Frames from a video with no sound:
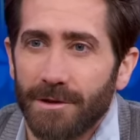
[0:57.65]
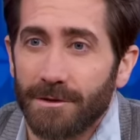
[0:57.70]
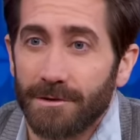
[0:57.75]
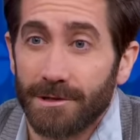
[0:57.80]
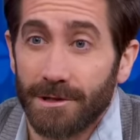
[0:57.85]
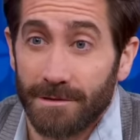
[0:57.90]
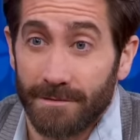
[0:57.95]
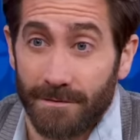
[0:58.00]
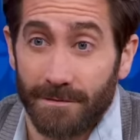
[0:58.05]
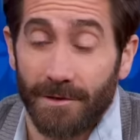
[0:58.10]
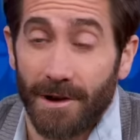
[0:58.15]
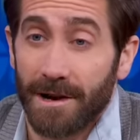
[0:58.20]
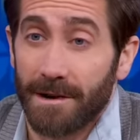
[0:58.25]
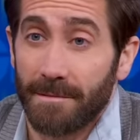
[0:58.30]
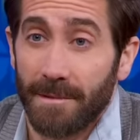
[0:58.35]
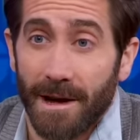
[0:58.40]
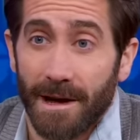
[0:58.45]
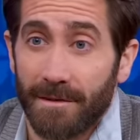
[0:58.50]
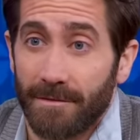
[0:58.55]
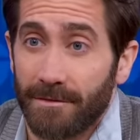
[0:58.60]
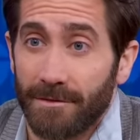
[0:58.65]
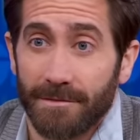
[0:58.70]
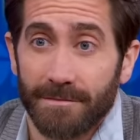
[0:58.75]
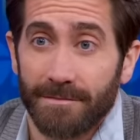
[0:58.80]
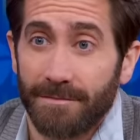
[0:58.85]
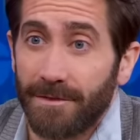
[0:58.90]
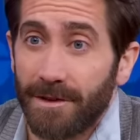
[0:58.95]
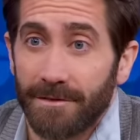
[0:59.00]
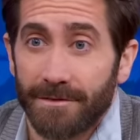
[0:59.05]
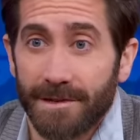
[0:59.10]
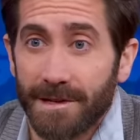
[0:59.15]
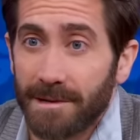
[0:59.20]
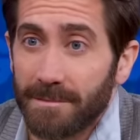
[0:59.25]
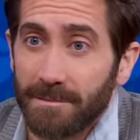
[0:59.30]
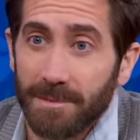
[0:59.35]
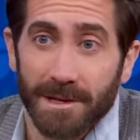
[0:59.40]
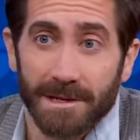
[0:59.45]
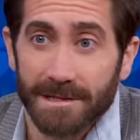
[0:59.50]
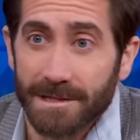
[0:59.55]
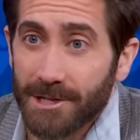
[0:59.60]
who's a friend of mine for 15
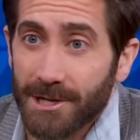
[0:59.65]
plus